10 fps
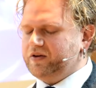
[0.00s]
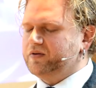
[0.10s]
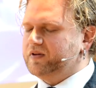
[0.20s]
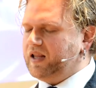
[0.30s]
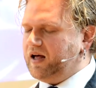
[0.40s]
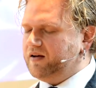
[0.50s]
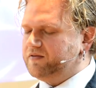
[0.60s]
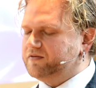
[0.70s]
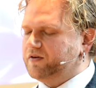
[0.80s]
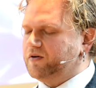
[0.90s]
you
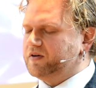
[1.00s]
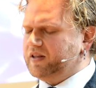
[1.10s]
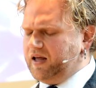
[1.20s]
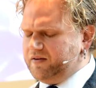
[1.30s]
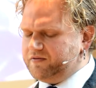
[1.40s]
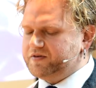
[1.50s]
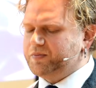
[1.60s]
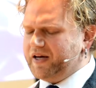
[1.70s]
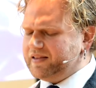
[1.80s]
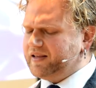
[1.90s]
love or loved
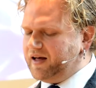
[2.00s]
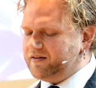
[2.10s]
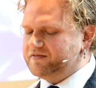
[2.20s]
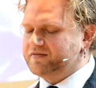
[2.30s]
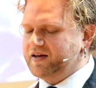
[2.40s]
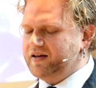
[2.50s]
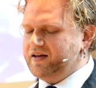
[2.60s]
but love,